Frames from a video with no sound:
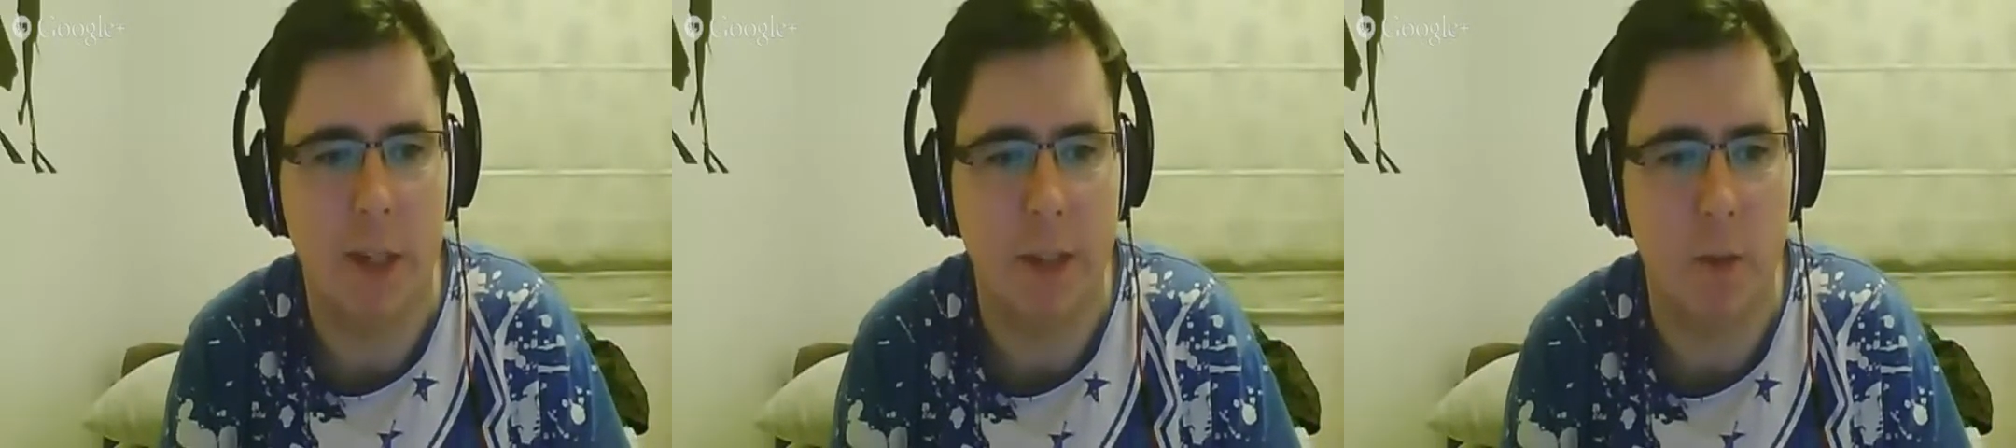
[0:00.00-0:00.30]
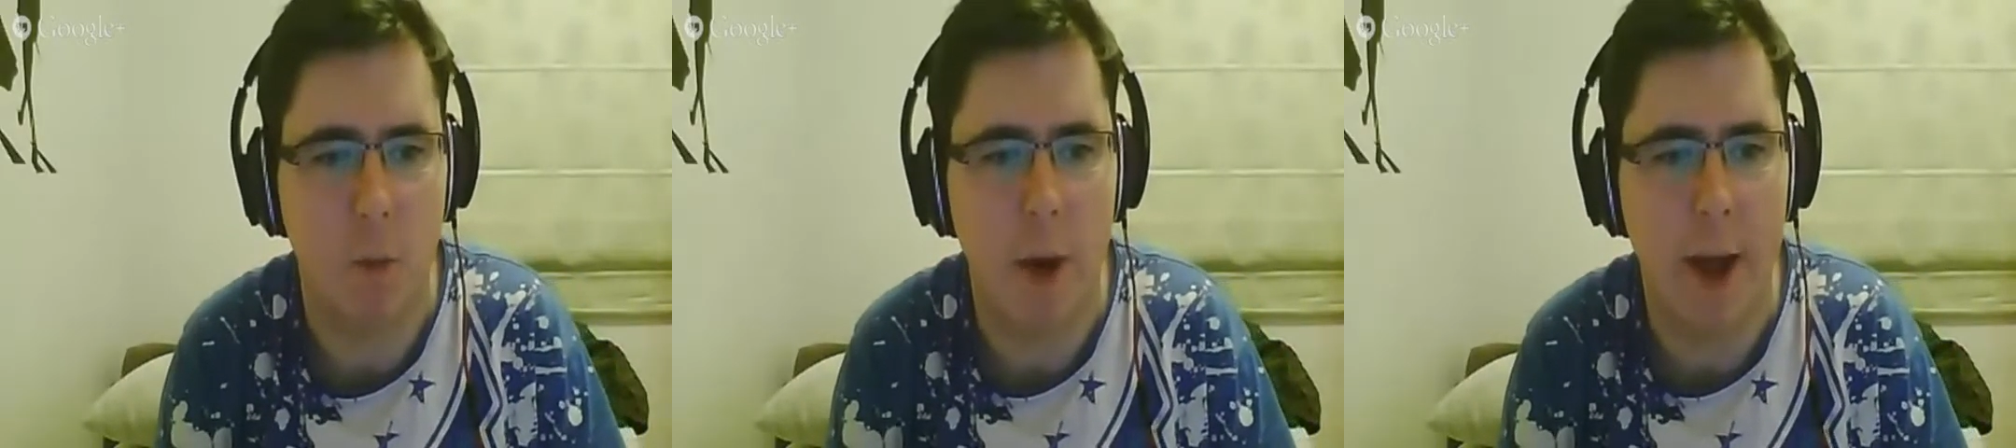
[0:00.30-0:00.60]

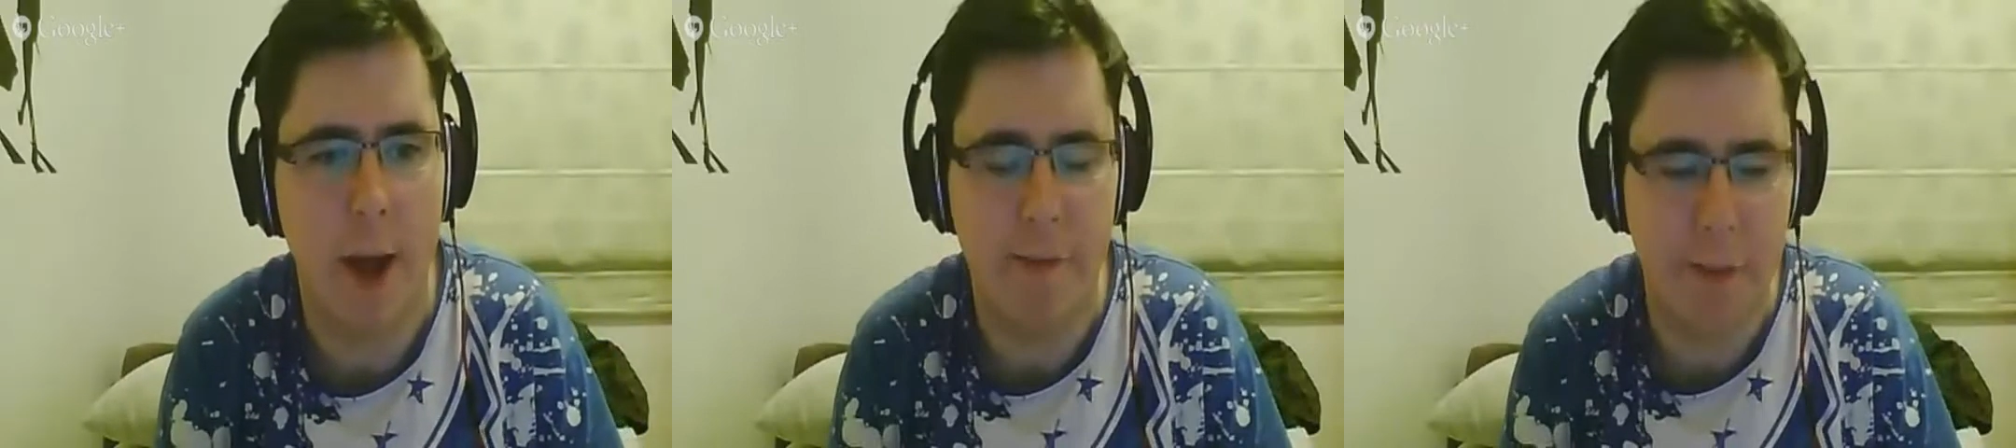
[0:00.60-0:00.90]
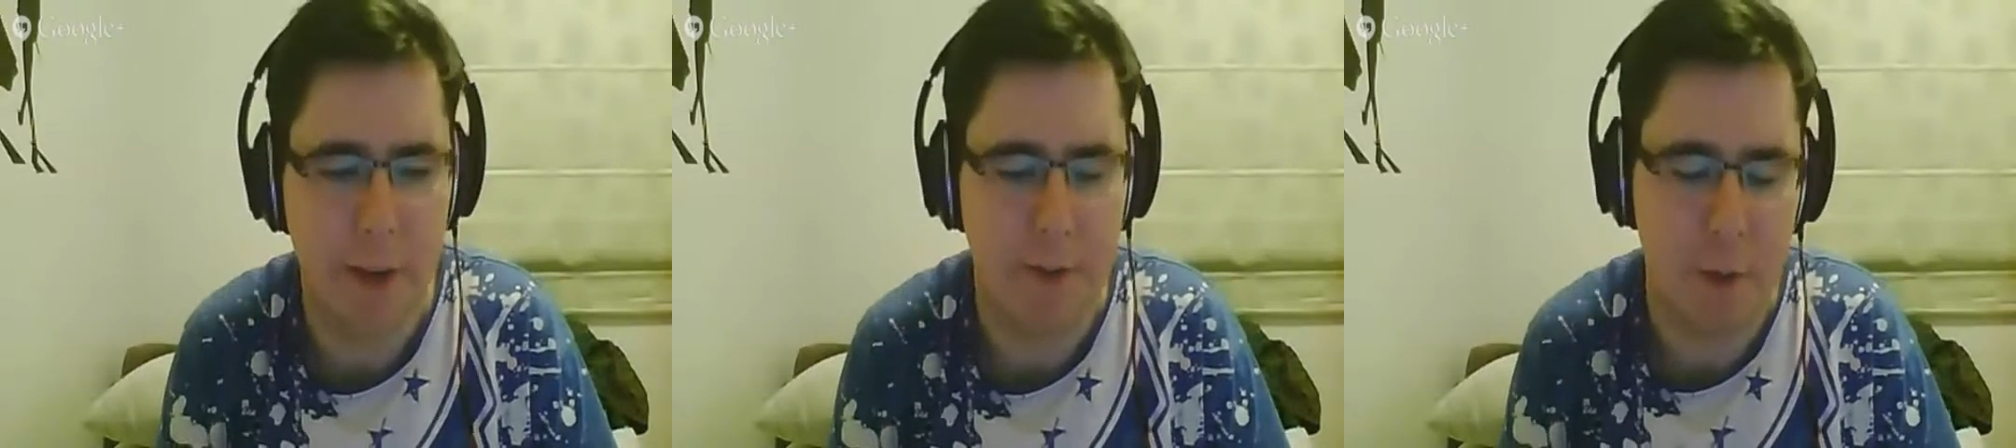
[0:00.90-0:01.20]
was
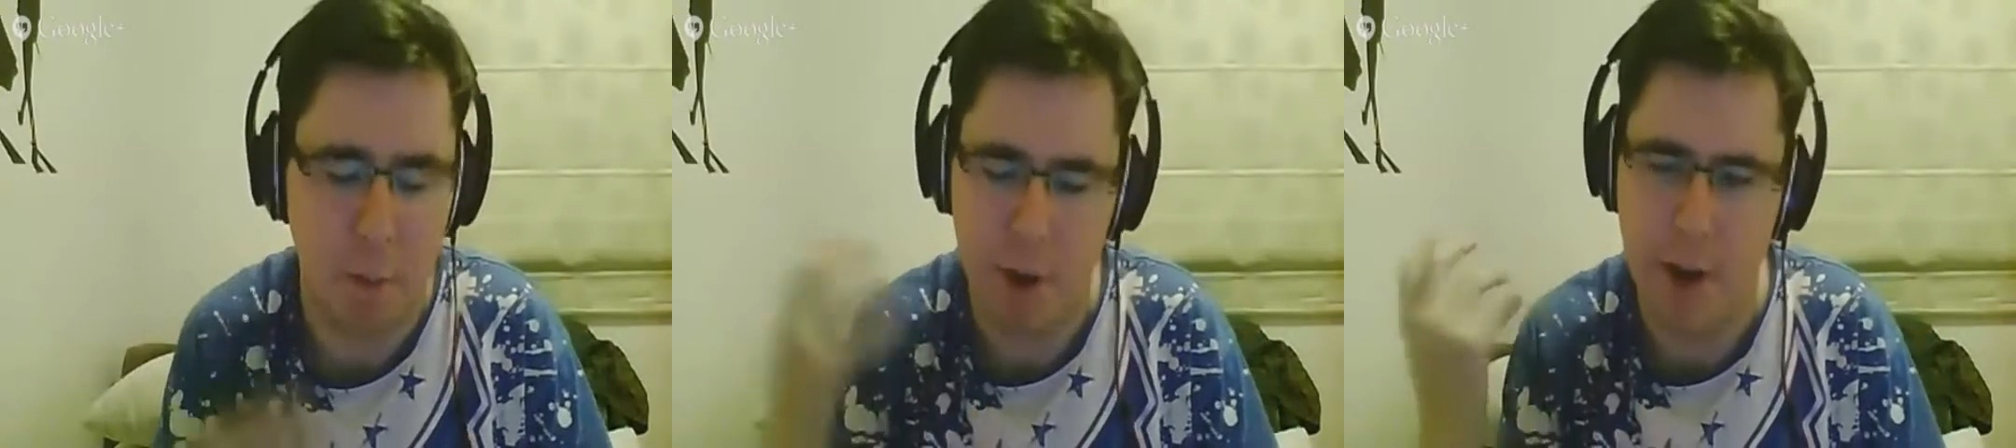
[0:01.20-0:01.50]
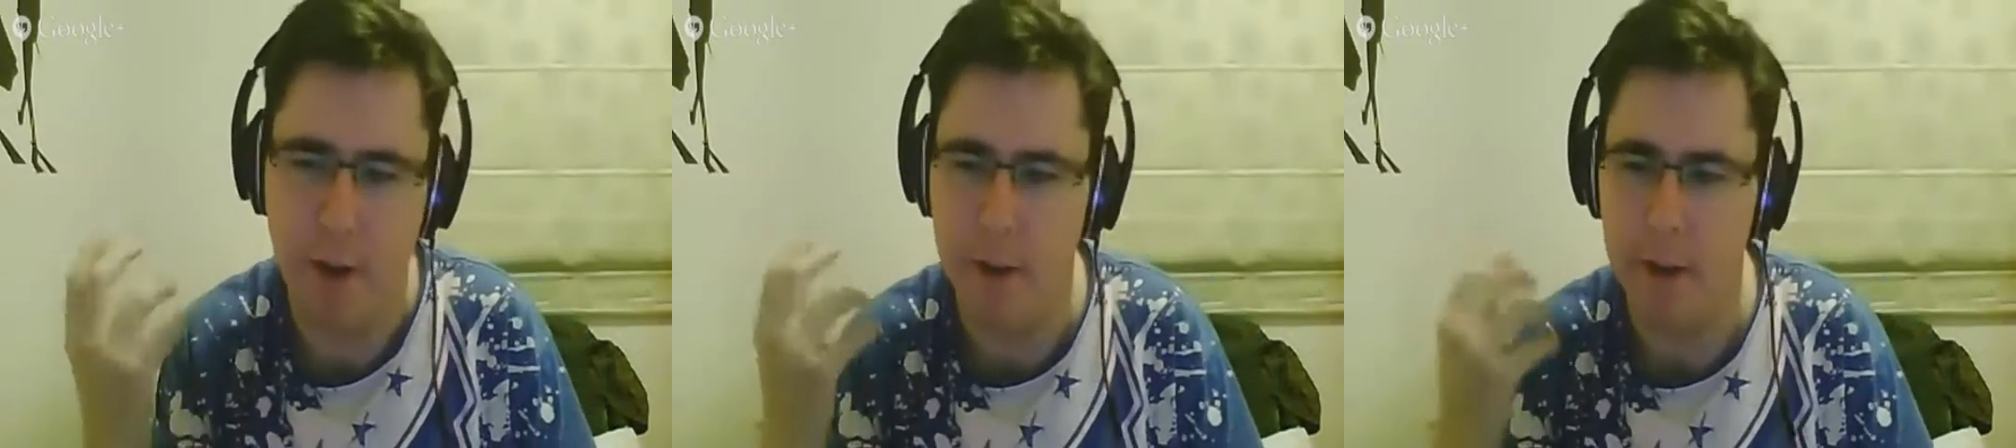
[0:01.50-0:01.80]
when the
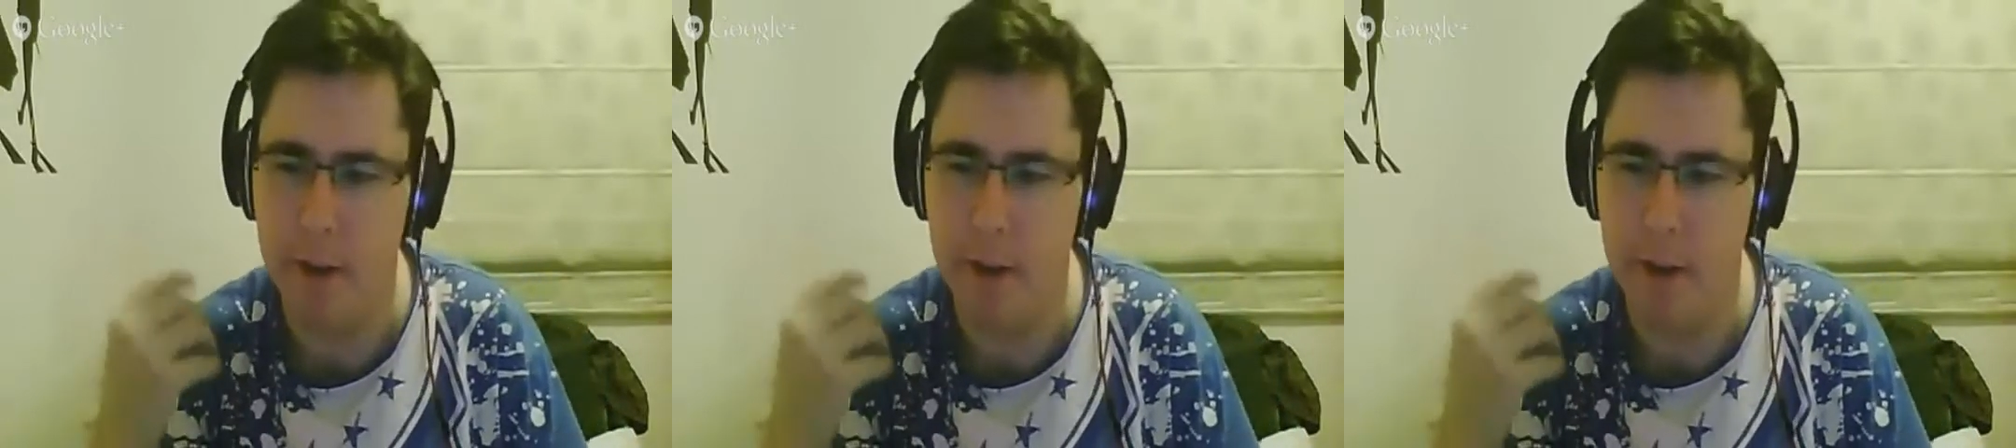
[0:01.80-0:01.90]
debris,